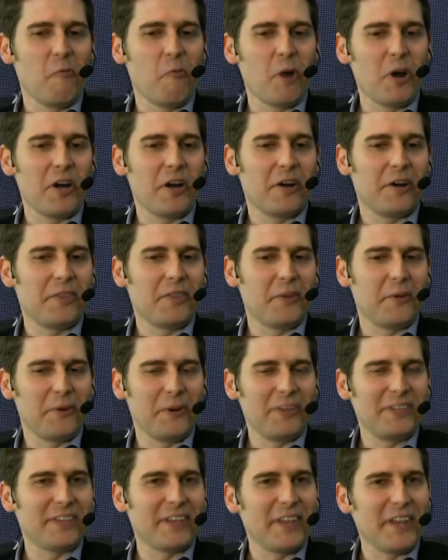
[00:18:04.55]
where
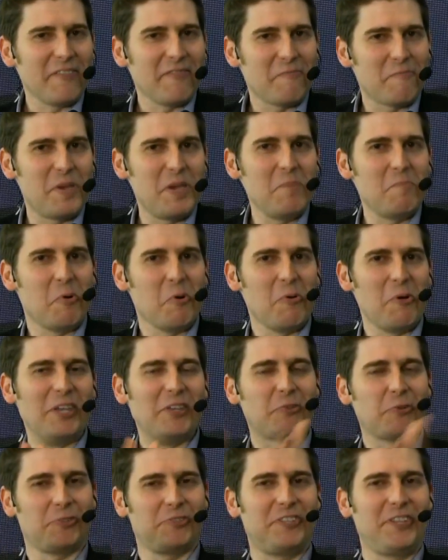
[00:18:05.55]
there is enough people
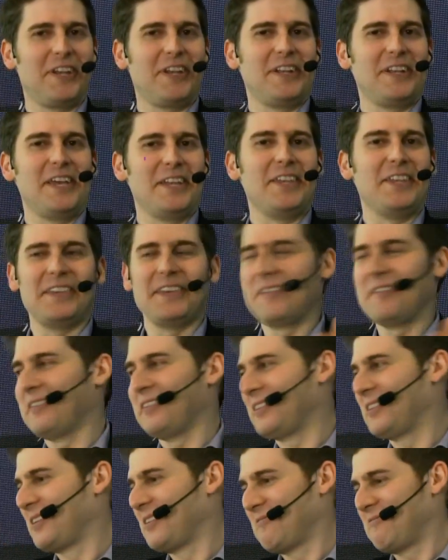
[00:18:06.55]
interested in it?
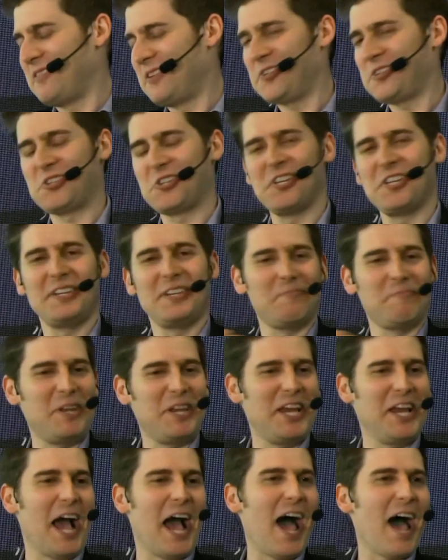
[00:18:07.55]
And fishing,
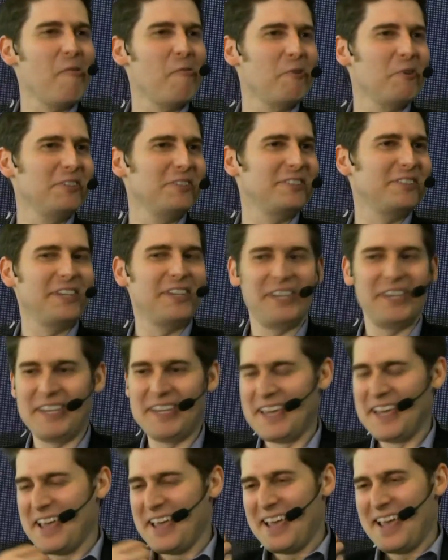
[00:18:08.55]
meaning I was
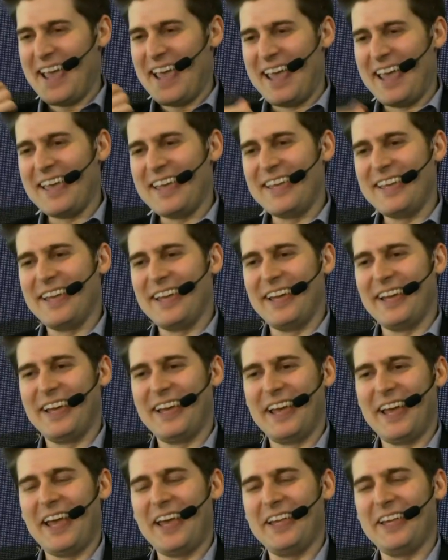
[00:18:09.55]
a,
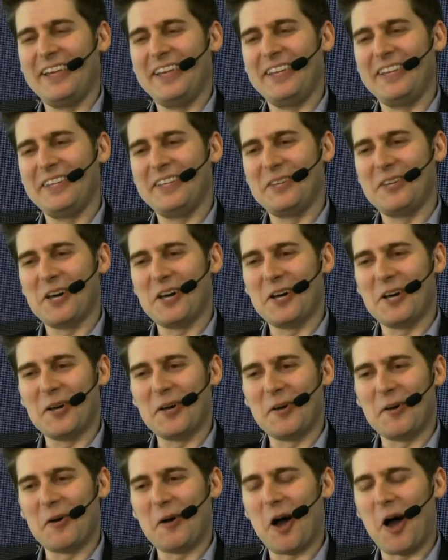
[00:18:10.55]
a, a
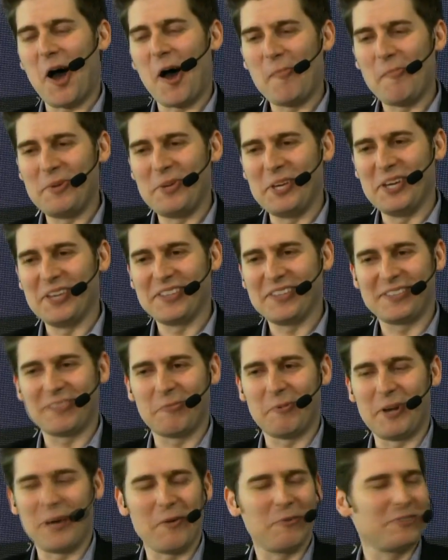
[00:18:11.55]
uh,
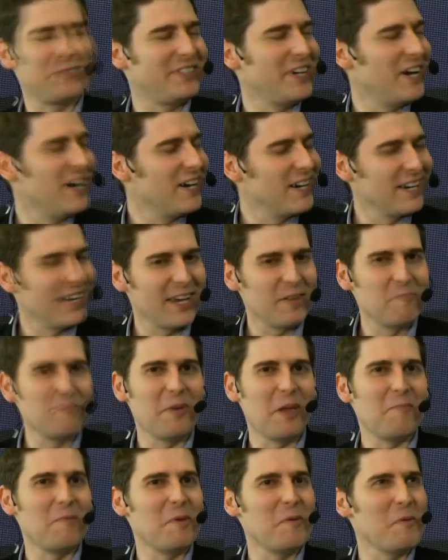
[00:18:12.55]
hobbyist when I was young,
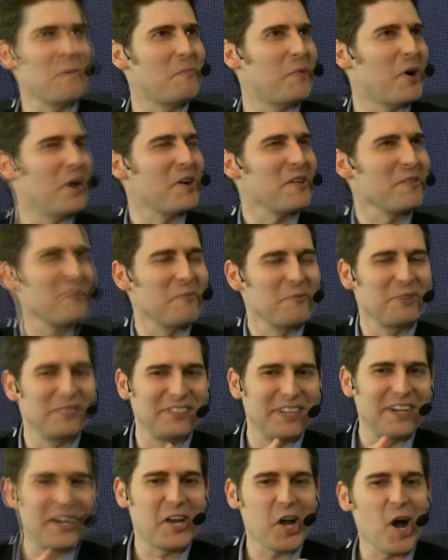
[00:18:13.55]
and, and maybe part of the
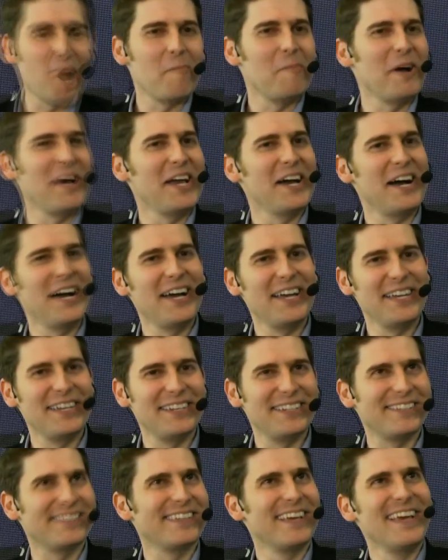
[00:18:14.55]
reason it caught my eye
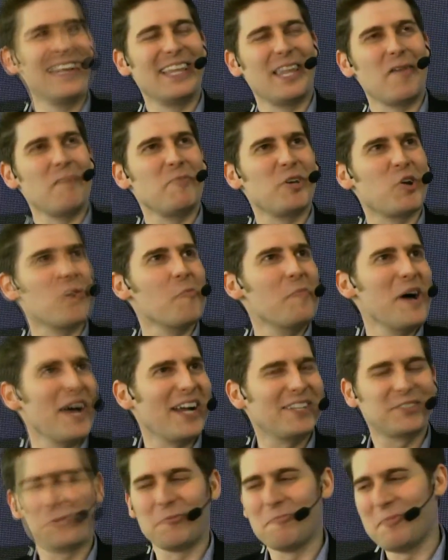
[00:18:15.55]
is let me go
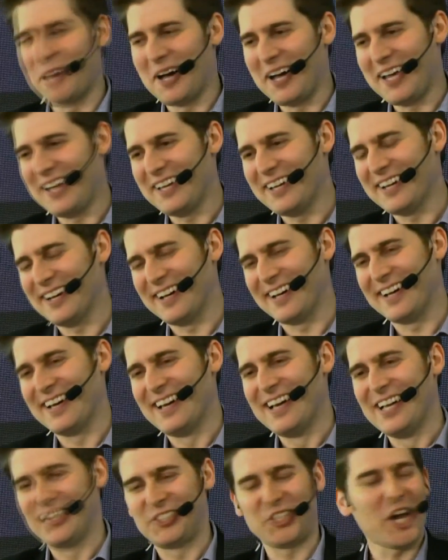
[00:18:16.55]
back to my uh,
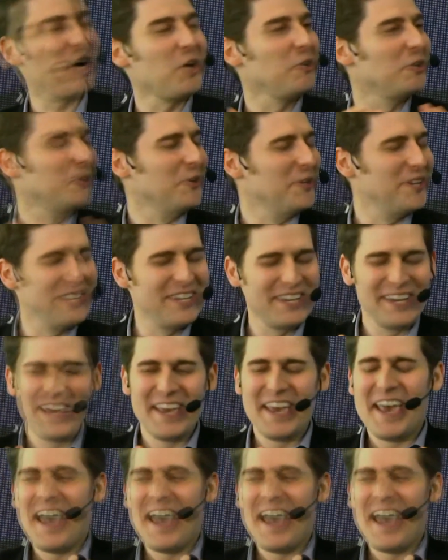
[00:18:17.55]
childhood.